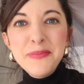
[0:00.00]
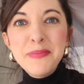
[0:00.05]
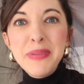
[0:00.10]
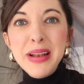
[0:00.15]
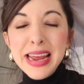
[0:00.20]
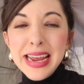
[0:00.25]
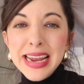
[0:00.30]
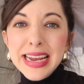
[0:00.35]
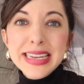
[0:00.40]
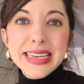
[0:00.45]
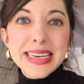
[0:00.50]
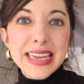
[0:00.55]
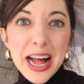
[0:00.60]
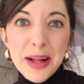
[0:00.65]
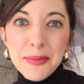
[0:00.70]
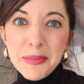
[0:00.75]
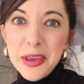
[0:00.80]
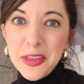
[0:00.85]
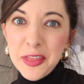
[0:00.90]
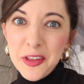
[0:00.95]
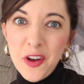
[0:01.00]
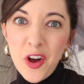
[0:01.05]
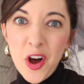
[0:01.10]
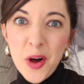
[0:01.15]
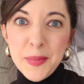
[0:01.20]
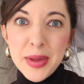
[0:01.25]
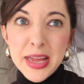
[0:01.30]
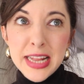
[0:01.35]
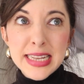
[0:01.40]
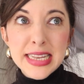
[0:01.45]
Please tell me in the
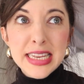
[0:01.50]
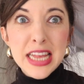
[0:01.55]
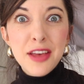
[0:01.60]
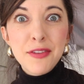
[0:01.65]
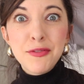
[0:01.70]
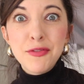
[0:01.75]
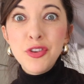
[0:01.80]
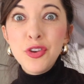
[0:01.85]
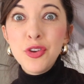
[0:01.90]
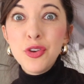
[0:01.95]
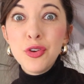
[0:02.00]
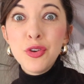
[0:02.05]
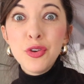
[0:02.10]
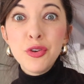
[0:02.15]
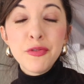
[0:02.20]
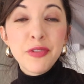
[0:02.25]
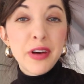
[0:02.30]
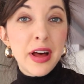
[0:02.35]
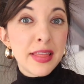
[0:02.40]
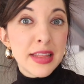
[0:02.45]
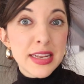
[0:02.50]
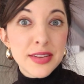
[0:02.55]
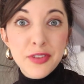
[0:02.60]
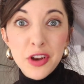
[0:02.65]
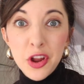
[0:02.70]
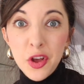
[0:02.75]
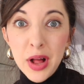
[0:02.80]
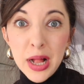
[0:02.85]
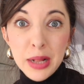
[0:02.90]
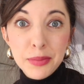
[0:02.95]
comments if you found this
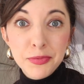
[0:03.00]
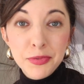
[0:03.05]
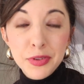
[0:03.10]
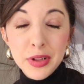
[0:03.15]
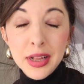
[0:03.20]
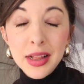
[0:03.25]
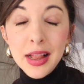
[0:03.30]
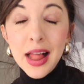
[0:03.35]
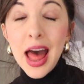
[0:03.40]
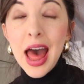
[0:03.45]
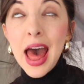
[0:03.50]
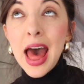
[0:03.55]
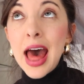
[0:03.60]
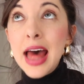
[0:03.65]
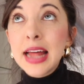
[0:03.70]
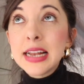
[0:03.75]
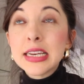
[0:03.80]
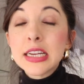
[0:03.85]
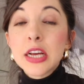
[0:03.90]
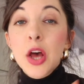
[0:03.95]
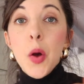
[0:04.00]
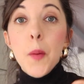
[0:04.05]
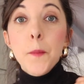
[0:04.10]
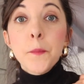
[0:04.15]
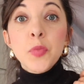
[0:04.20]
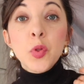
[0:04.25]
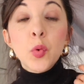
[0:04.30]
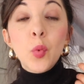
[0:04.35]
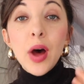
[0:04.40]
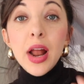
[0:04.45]
video helpful and
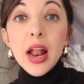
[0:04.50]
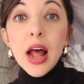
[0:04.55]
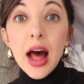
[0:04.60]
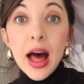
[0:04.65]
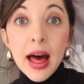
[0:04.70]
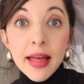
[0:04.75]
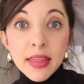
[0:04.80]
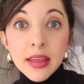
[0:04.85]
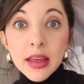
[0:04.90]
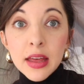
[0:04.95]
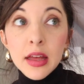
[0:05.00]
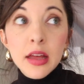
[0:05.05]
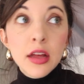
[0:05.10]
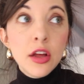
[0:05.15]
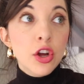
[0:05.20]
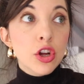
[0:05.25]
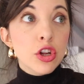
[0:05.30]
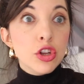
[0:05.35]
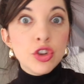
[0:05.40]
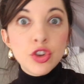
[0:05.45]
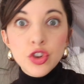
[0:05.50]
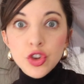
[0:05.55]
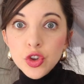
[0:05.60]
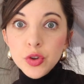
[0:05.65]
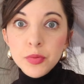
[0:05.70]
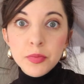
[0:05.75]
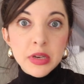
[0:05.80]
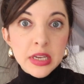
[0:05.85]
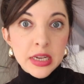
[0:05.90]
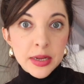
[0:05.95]
what other
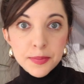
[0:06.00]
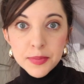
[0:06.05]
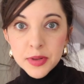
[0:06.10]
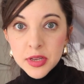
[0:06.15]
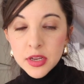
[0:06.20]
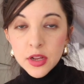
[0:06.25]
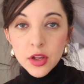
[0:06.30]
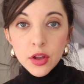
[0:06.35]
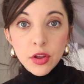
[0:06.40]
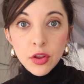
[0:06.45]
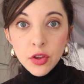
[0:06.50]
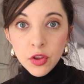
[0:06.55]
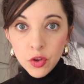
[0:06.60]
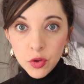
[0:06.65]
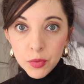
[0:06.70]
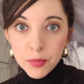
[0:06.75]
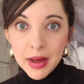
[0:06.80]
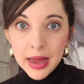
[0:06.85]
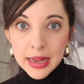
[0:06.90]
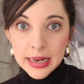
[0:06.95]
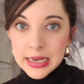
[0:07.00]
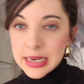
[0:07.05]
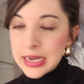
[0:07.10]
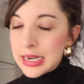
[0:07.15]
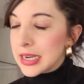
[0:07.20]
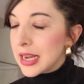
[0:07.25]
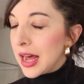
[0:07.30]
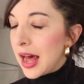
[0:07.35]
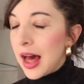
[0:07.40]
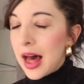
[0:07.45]
Zoom tips you might
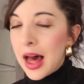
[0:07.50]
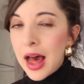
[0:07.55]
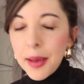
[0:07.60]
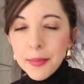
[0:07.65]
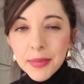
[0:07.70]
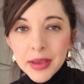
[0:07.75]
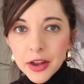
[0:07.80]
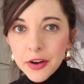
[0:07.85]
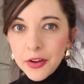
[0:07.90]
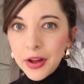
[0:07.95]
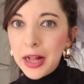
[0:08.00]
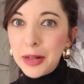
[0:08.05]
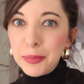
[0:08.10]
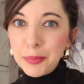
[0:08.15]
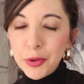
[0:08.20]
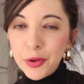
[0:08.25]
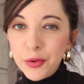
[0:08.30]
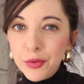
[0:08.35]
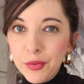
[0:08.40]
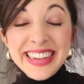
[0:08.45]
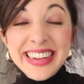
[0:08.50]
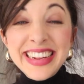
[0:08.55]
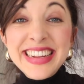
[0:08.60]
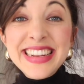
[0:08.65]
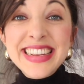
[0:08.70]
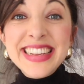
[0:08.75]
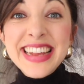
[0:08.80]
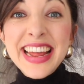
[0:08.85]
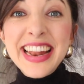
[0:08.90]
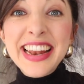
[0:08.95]
need. I'm here to help you.
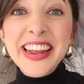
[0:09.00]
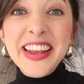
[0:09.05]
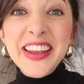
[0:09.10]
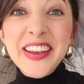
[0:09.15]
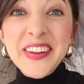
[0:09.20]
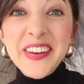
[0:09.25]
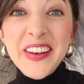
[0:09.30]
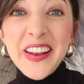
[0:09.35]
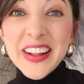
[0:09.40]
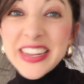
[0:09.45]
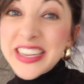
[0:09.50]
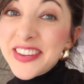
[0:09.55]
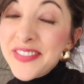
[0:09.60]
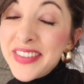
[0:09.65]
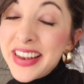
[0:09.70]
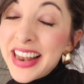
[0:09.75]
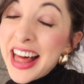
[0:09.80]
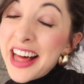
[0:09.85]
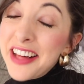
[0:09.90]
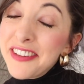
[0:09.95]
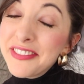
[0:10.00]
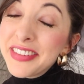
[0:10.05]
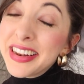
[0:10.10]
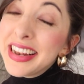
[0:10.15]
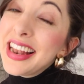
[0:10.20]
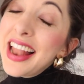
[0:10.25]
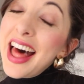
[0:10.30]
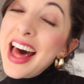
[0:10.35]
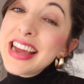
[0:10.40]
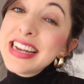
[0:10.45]
Sending you lots of love
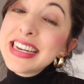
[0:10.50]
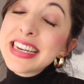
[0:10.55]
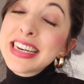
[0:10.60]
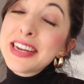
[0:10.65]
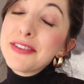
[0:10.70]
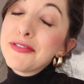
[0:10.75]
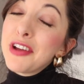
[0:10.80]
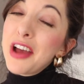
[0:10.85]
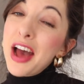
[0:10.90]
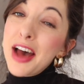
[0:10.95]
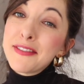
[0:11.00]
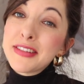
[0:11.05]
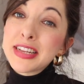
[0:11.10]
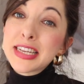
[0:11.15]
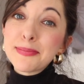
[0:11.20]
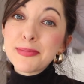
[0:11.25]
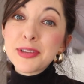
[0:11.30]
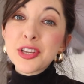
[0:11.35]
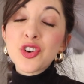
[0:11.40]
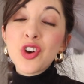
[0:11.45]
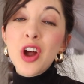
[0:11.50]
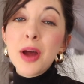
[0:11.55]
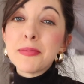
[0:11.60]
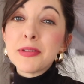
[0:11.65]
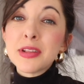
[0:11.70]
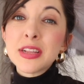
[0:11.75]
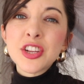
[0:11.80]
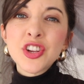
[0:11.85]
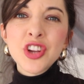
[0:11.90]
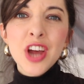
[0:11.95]
and light, and if you haven't
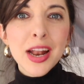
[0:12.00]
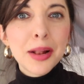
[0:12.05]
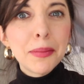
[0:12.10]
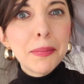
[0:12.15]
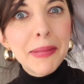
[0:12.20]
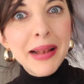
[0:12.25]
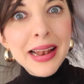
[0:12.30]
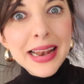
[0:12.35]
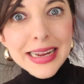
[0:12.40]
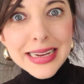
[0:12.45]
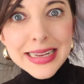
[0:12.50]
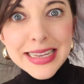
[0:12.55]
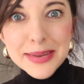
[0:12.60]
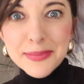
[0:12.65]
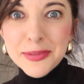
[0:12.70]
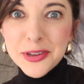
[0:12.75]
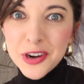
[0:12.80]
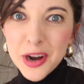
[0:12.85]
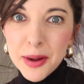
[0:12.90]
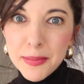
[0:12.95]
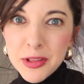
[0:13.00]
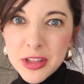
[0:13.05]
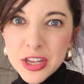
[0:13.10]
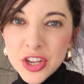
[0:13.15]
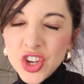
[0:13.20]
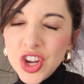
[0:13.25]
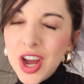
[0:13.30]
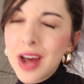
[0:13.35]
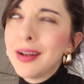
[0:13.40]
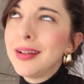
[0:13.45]
subscribed to this channel, please subscribe to
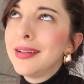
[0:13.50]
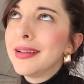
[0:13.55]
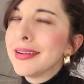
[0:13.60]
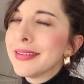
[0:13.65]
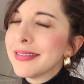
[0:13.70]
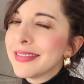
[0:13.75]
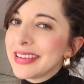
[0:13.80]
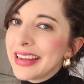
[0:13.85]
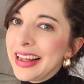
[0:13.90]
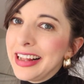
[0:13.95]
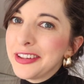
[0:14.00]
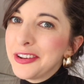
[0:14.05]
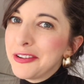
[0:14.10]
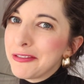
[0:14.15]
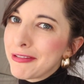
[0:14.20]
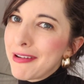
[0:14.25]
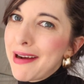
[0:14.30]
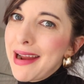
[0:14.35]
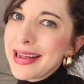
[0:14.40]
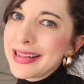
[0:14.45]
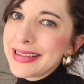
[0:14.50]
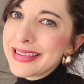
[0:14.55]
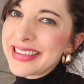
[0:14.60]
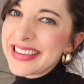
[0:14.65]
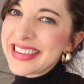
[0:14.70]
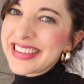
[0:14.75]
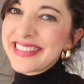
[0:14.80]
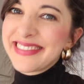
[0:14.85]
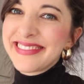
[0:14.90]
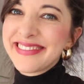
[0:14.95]
this channel and tell your
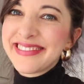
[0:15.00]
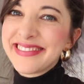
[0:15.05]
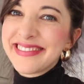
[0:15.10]
friends.